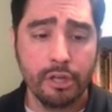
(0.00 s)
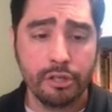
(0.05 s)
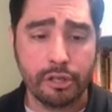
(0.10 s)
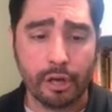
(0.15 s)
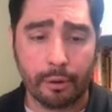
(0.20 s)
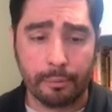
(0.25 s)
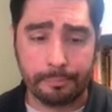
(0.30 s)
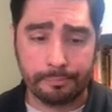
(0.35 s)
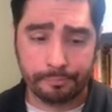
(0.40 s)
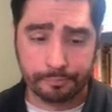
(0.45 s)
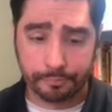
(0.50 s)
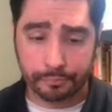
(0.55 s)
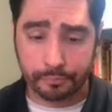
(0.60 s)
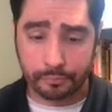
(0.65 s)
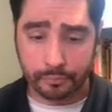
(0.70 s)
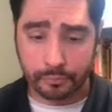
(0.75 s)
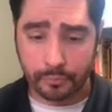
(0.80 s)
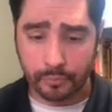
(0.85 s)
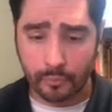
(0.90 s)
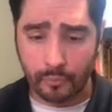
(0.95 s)
So
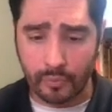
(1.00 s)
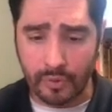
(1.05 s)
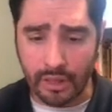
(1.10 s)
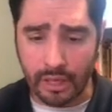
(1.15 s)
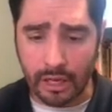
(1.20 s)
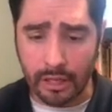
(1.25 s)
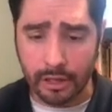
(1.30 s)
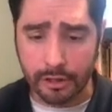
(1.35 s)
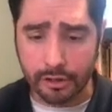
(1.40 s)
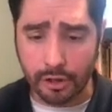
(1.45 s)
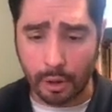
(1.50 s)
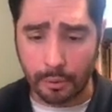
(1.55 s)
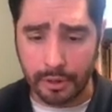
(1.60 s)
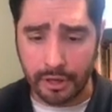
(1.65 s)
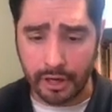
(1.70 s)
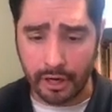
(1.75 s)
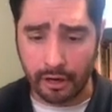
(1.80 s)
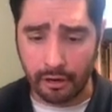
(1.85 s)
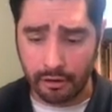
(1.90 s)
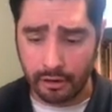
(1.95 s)
let's go
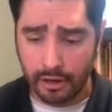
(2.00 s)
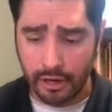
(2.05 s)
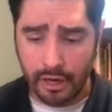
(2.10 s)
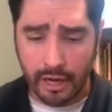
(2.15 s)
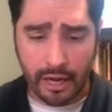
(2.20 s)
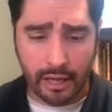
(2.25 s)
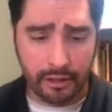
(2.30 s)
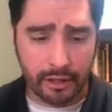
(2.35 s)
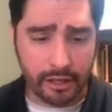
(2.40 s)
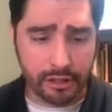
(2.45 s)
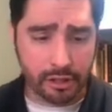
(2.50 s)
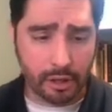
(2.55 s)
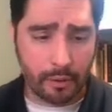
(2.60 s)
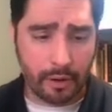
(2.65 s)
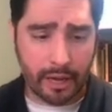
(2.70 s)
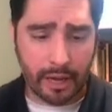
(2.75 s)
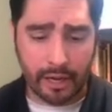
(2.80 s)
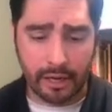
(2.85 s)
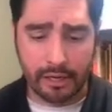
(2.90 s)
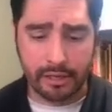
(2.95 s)
here and let's go
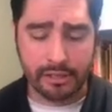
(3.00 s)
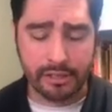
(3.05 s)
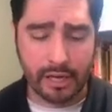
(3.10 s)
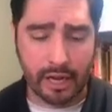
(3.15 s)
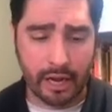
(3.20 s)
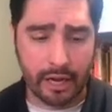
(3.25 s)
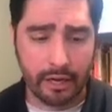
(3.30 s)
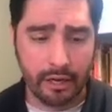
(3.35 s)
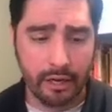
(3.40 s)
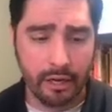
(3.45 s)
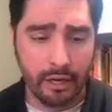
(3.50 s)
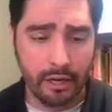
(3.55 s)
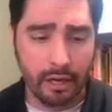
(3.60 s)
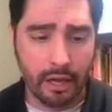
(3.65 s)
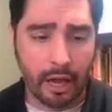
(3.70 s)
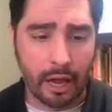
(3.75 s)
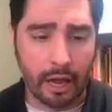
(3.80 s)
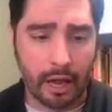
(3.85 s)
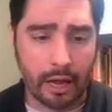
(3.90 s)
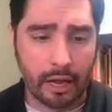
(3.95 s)
ahead and say,
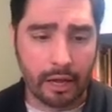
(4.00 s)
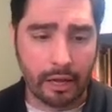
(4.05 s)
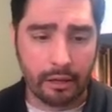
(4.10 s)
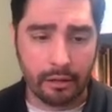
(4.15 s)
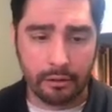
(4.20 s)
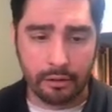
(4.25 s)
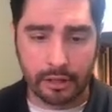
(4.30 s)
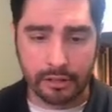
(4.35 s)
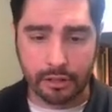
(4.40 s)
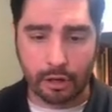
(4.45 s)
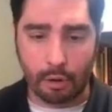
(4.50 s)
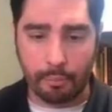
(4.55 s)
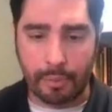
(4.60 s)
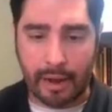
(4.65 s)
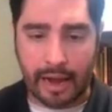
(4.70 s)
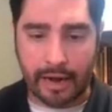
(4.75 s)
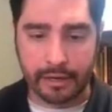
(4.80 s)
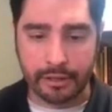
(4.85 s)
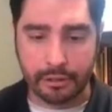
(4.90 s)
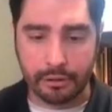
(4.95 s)
let's go
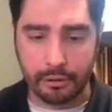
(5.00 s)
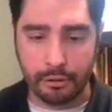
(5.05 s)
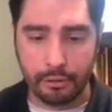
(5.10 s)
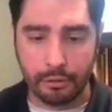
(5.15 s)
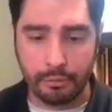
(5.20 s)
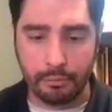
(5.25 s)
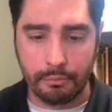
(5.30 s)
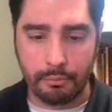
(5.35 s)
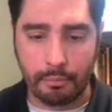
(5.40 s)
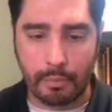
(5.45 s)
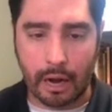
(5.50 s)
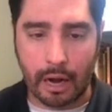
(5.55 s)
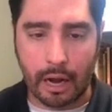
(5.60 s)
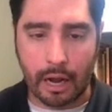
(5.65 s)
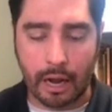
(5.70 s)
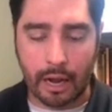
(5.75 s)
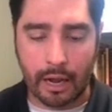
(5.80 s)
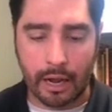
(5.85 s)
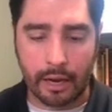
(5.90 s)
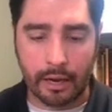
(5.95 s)
back to
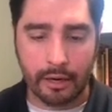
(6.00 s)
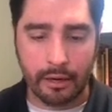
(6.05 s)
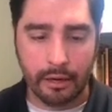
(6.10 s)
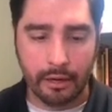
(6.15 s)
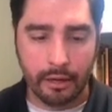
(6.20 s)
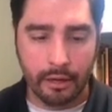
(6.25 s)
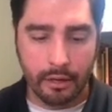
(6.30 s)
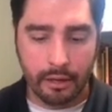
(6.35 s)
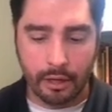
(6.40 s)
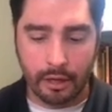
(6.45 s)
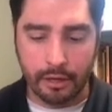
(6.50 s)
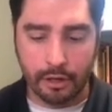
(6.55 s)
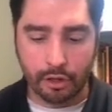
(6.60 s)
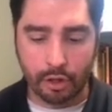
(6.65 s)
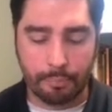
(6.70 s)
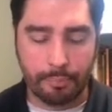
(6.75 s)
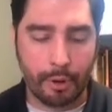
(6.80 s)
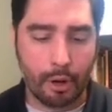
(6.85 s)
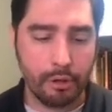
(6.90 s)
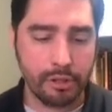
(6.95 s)
my
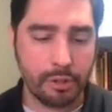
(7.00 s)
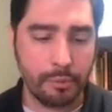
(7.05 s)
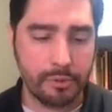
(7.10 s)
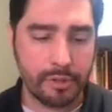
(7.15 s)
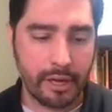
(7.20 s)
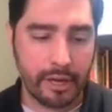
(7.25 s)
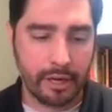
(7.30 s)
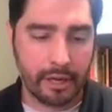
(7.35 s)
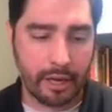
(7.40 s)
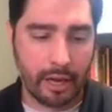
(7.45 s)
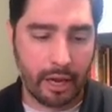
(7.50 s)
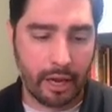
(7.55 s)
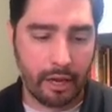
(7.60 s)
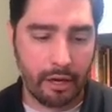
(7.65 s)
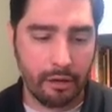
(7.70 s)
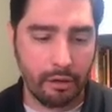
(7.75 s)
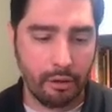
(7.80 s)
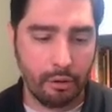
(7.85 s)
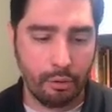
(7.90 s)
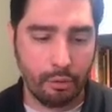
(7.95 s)
initial post and we say,
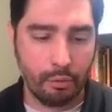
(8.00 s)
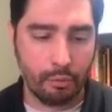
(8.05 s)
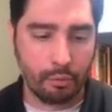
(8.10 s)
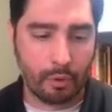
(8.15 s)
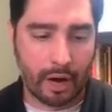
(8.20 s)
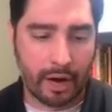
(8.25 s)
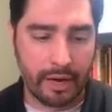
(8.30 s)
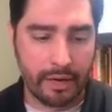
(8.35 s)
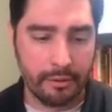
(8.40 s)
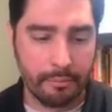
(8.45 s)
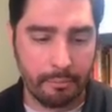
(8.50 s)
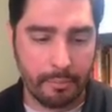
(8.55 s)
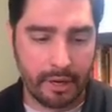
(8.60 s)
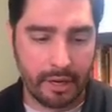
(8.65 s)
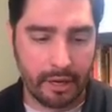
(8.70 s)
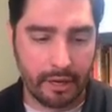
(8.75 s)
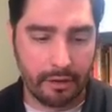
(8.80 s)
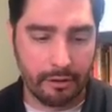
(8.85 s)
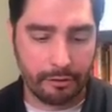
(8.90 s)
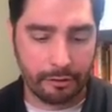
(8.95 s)
can you write
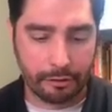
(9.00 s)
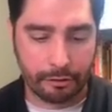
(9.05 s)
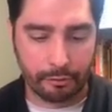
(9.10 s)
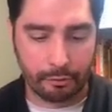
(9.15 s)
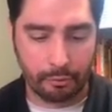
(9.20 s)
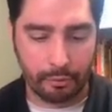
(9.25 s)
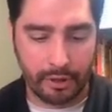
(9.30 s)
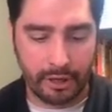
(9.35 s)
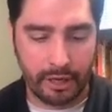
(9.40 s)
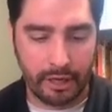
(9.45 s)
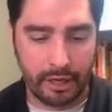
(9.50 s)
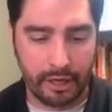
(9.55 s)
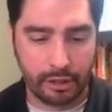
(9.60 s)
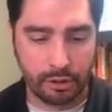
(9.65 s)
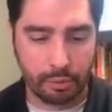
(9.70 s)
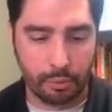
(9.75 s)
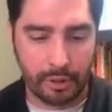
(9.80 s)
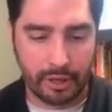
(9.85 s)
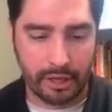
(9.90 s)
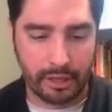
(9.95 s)
me 3
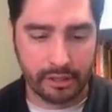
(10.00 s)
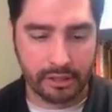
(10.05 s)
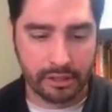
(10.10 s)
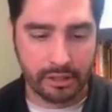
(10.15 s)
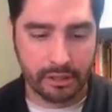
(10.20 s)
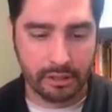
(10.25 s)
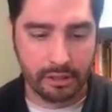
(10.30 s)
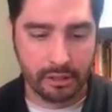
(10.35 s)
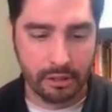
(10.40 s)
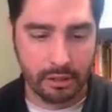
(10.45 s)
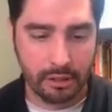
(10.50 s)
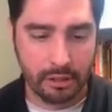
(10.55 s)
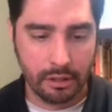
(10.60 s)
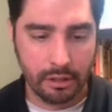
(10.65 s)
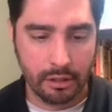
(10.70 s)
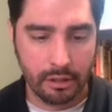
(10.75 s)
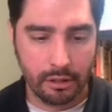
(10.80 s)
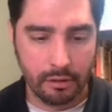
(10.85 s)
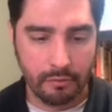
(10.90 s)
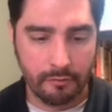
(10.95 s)
tweets
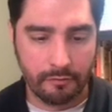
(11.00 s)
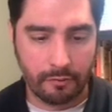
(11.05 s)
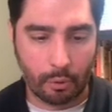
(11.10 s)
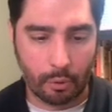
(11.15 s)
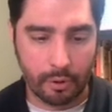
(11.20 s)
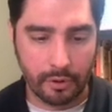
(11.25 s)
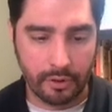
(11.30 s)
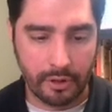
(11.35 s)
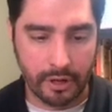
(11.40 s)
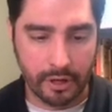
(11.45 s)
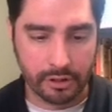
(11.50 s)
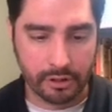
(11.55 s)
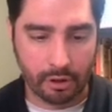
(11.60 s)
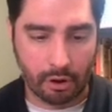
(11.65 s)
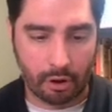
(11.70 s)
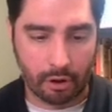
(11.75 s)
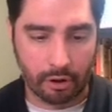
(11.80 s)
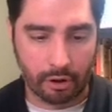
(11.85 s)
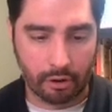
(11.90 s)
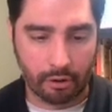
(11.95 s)
for this
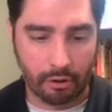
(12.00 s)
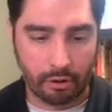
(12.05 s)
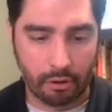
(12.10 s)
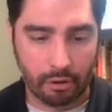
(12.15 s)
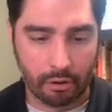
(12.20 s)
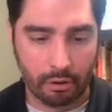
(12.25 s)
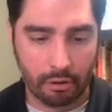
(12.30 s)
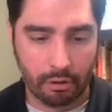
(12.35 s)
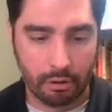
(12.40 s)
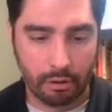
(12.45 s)
article?